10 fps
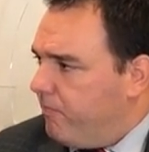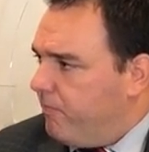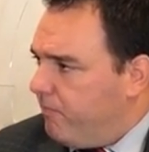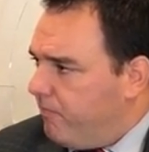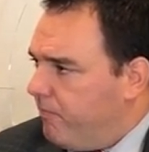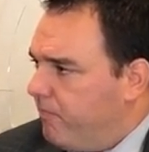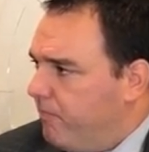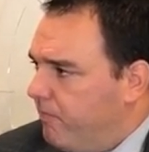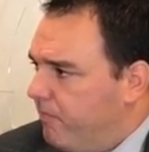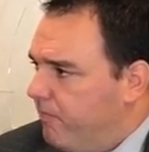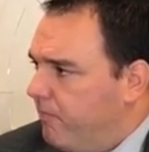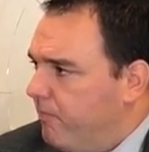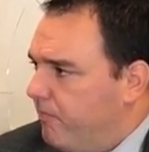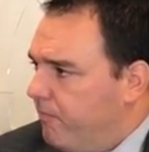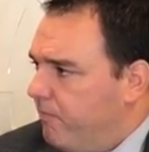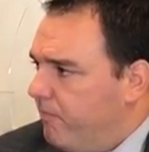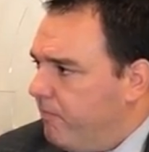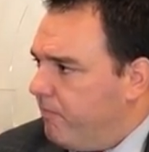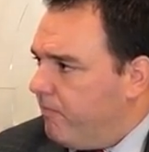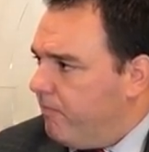
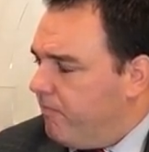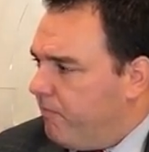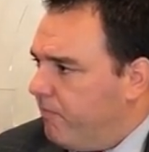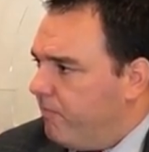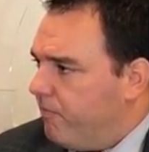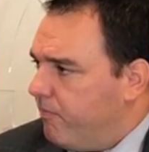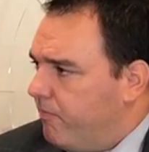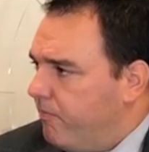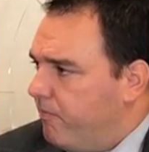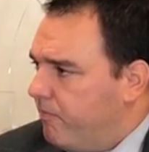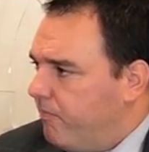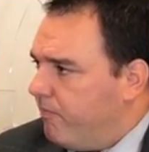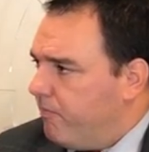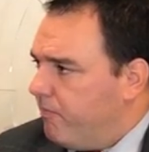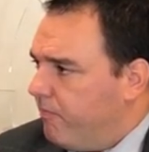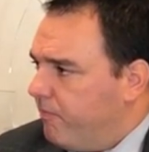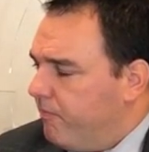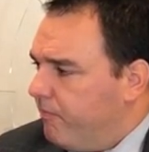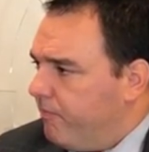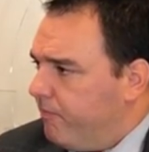
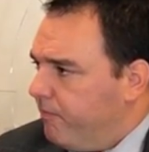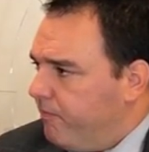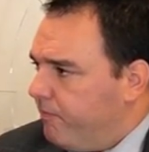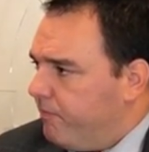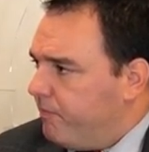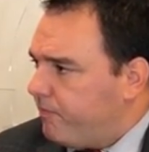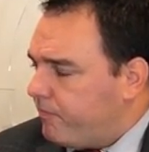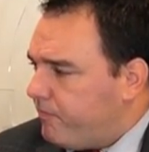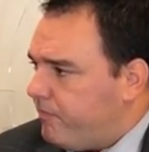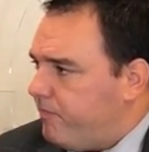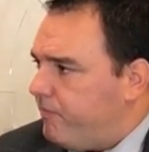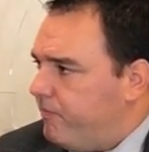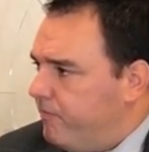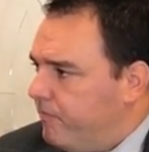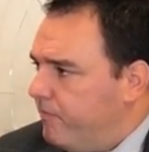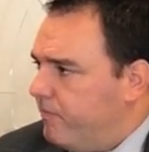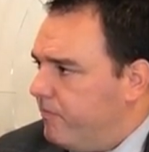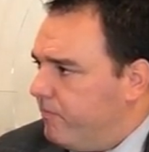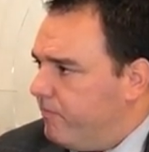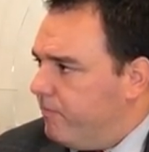
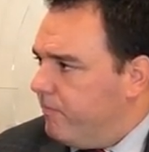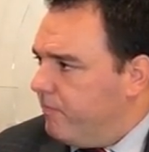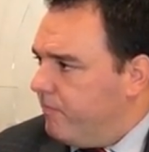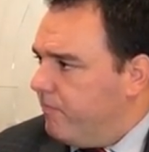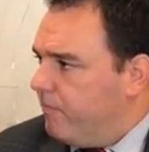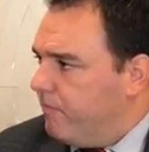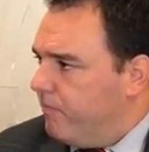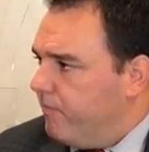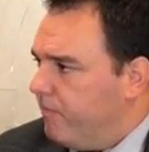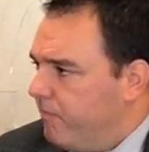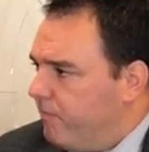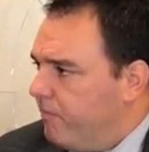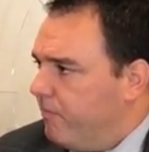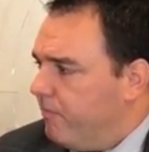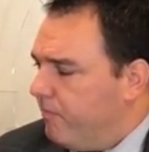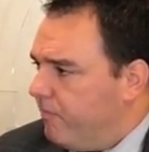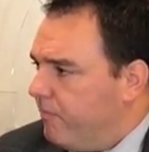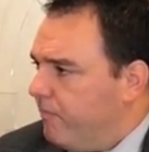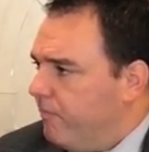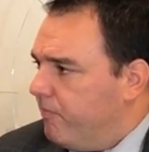(not speaking)